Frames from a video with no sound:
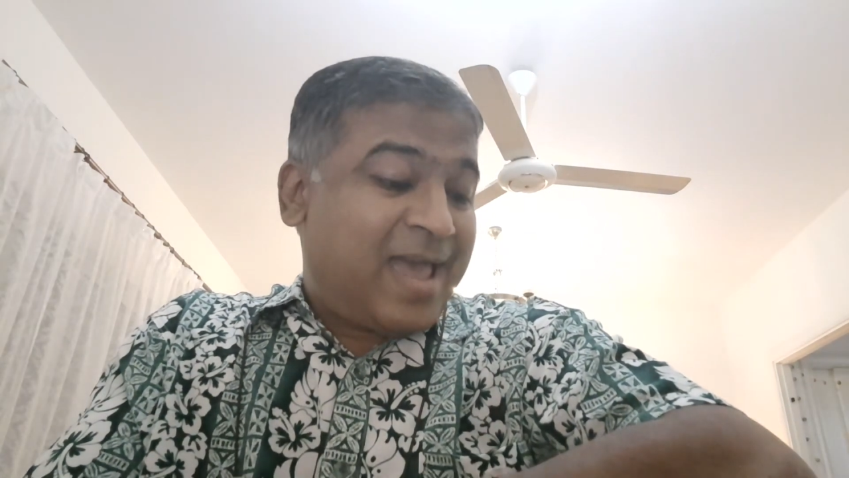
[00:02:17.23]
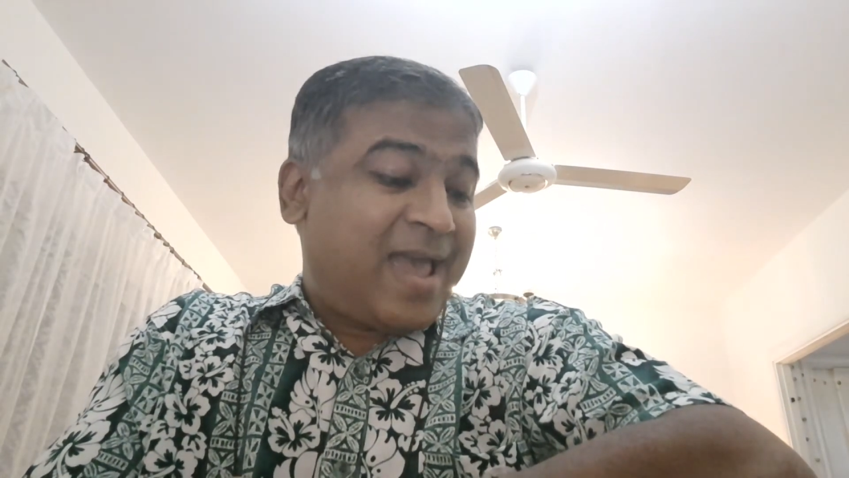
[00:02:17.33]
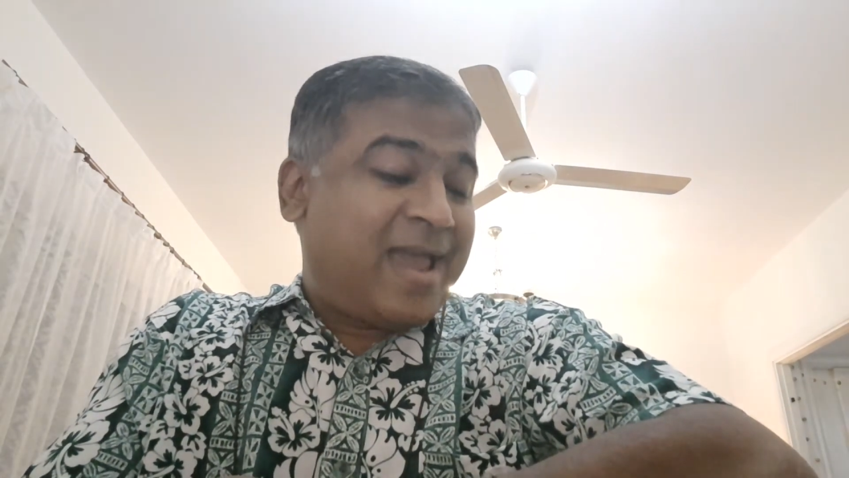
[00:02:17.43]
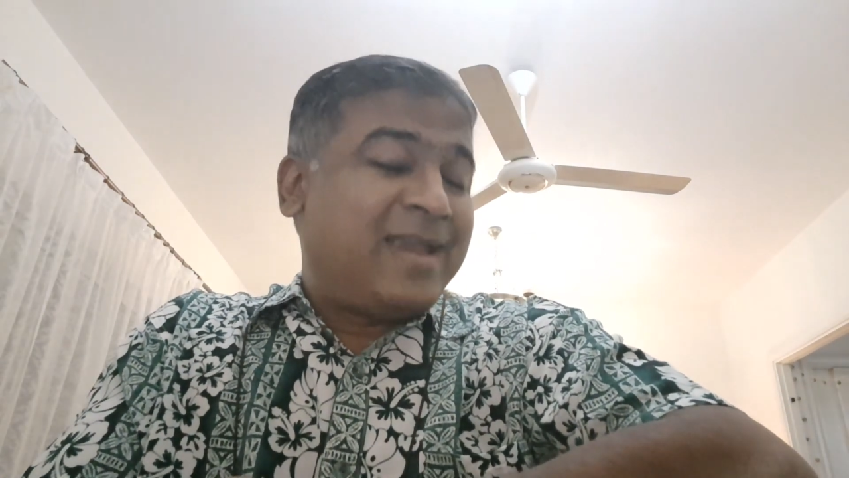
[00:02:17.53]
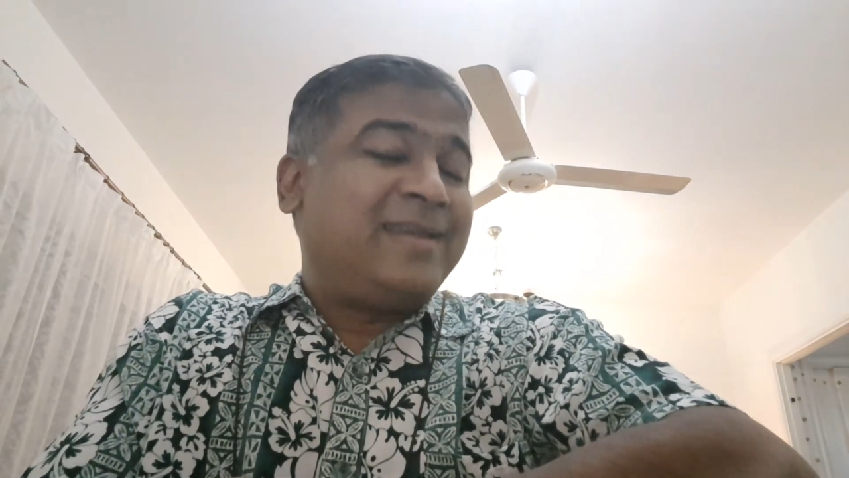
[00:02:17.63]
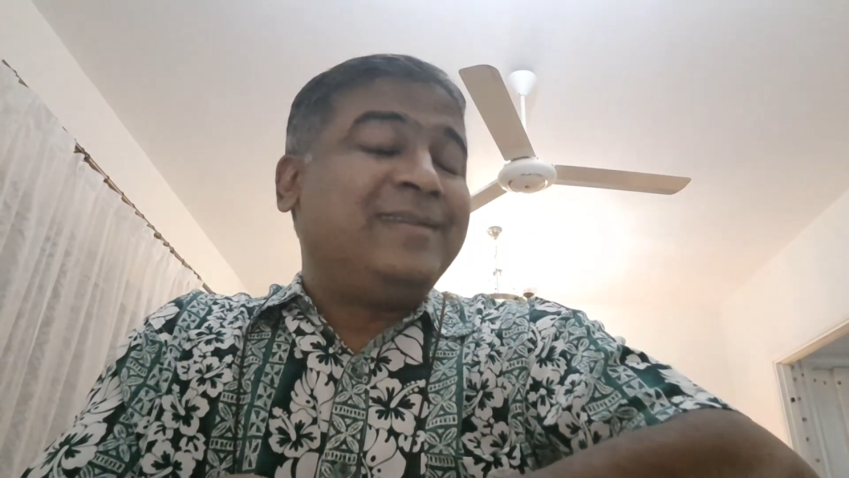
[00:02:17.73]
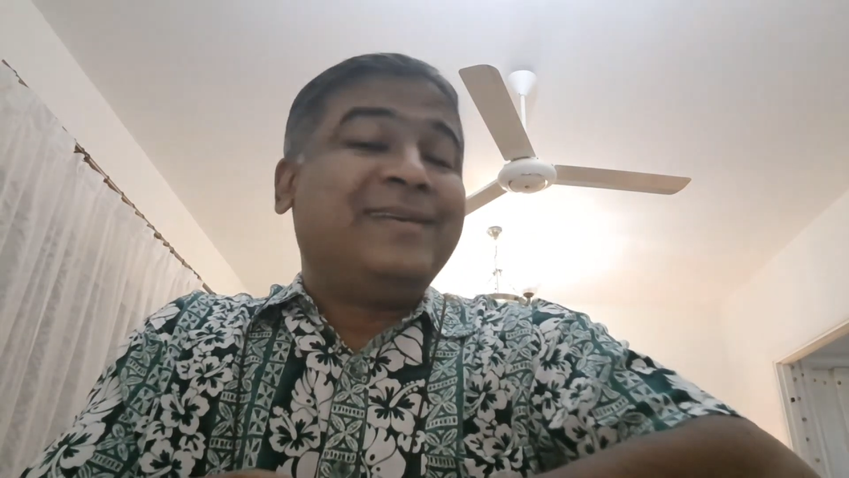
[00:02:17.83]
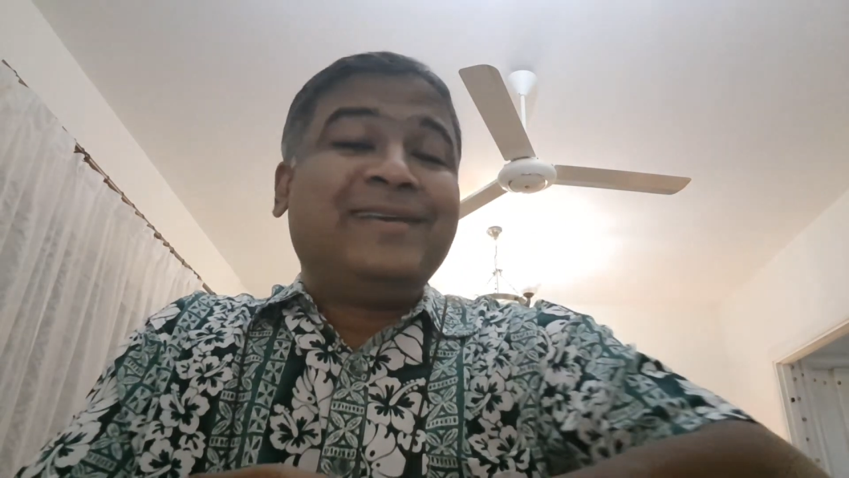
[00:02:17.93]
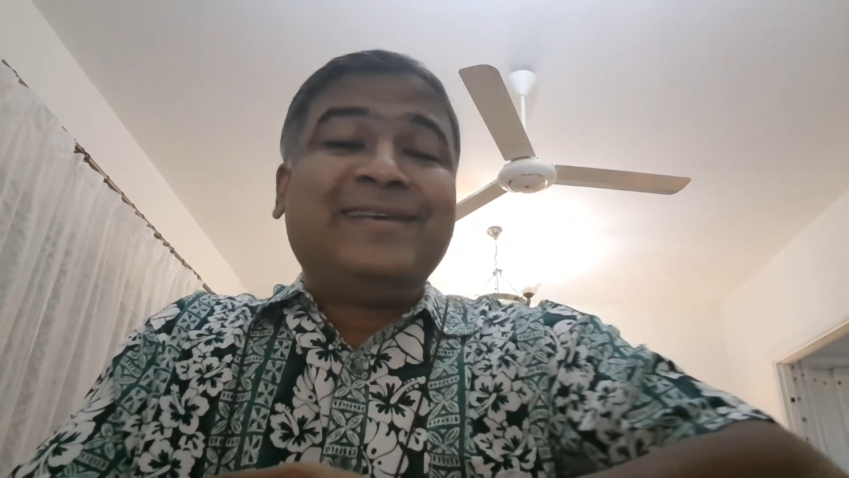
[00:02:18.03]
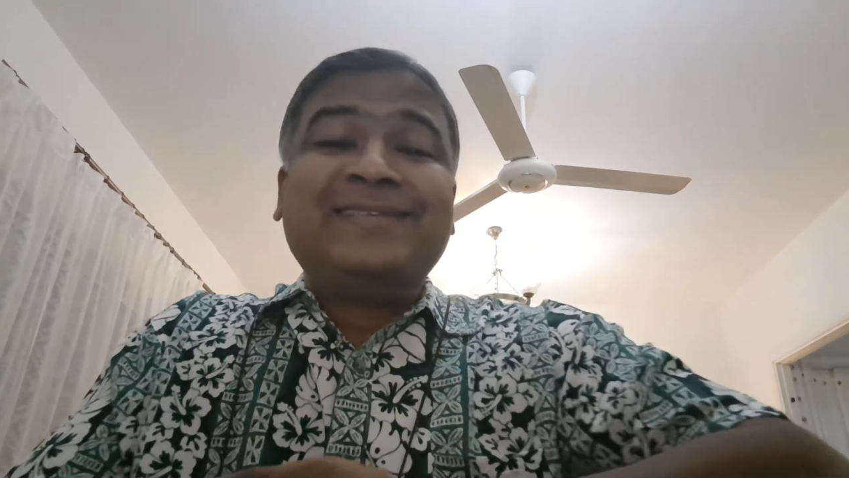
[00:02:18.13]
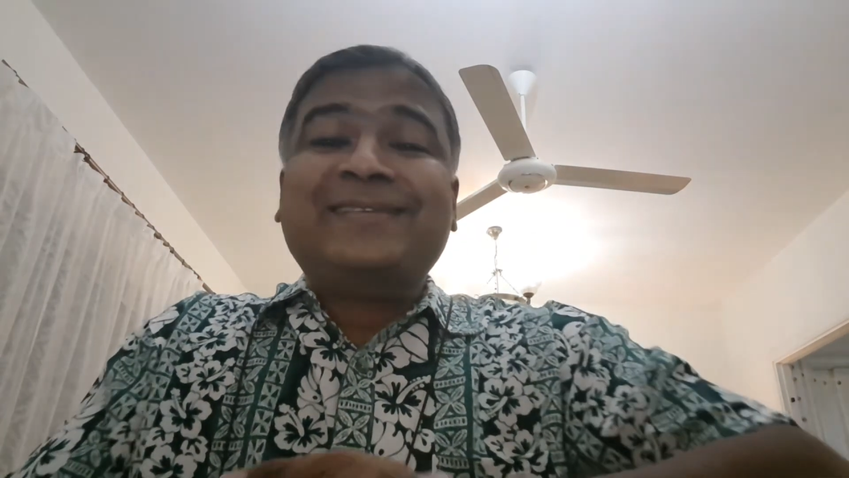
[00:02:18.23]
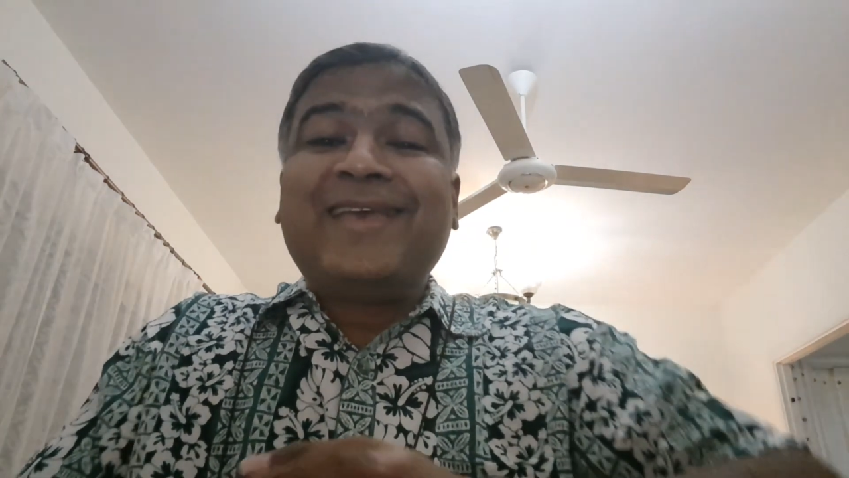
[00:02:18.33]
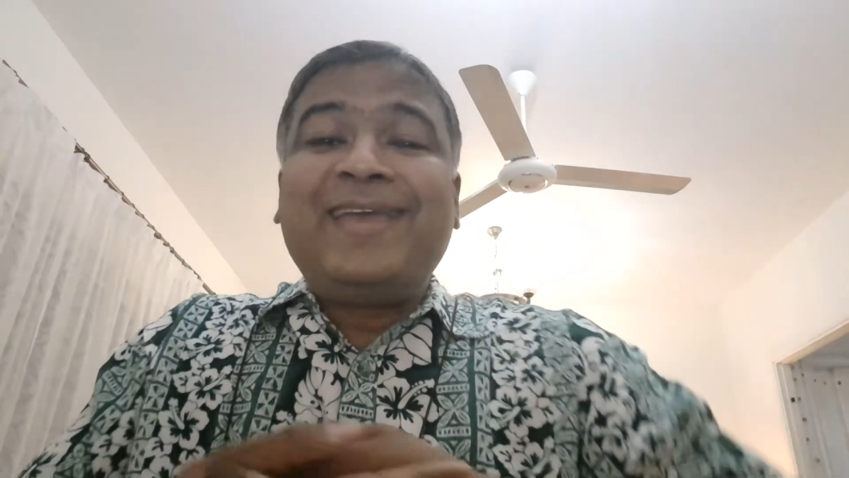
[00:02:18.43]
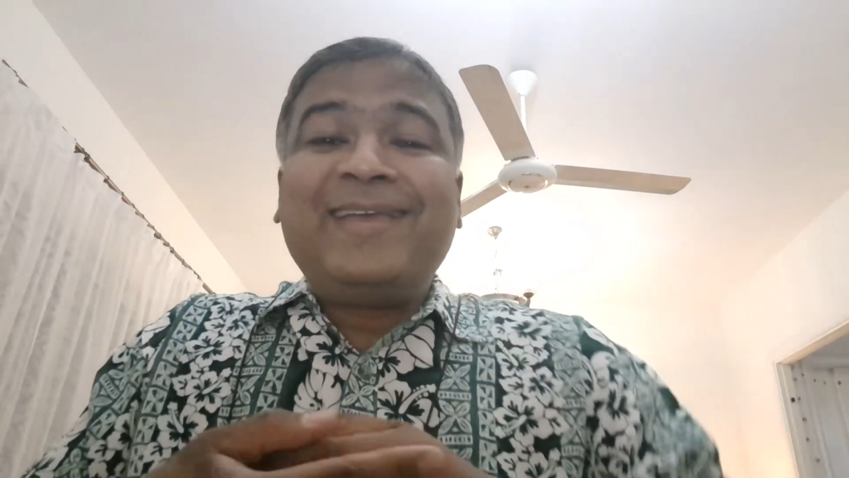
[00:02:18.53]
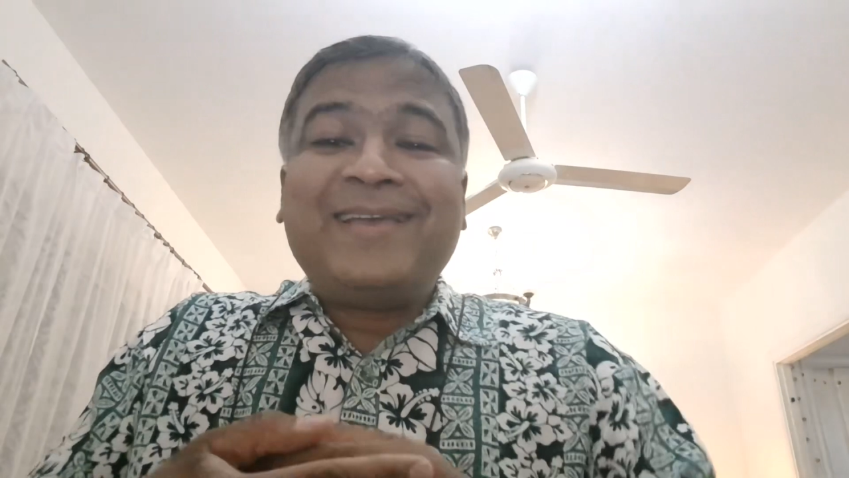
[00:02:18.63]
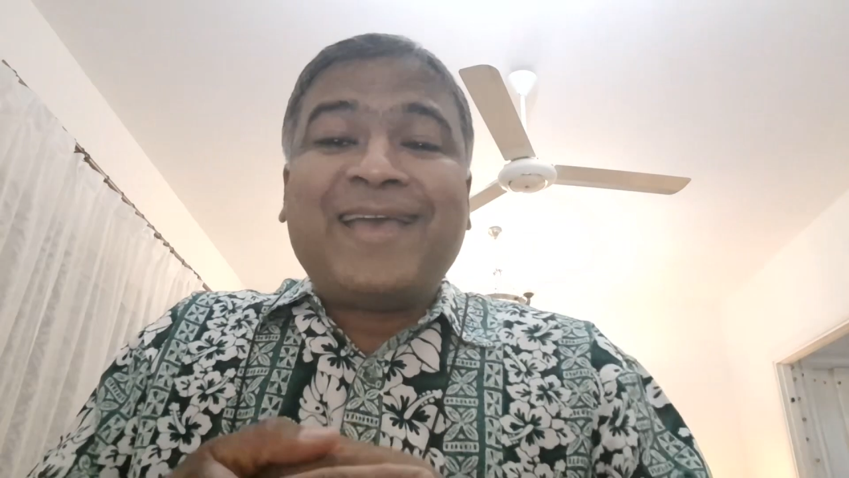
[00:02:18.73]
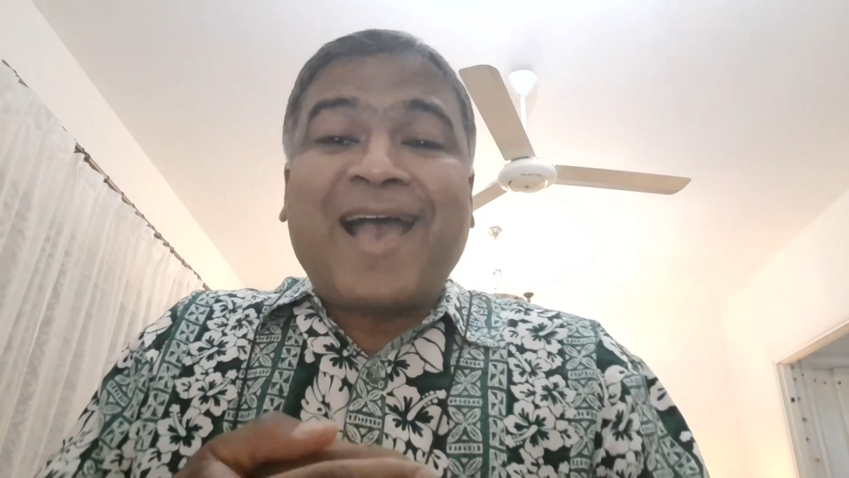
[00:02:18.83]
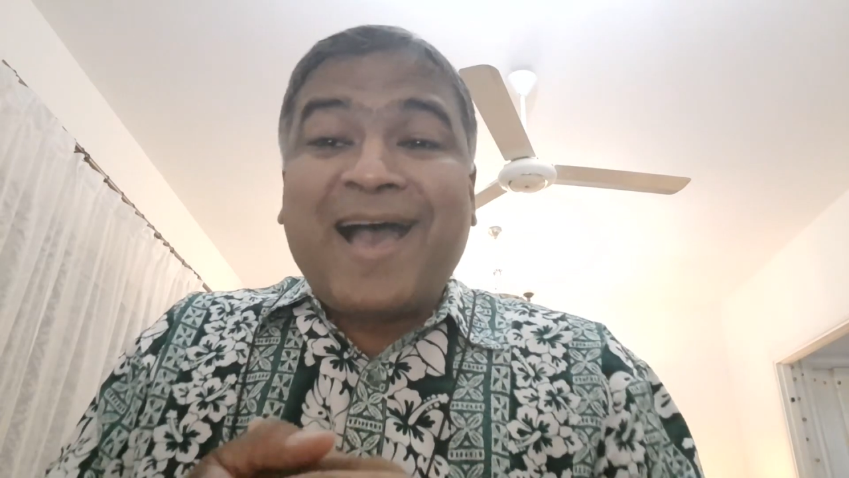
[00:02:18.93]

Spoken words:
and saying,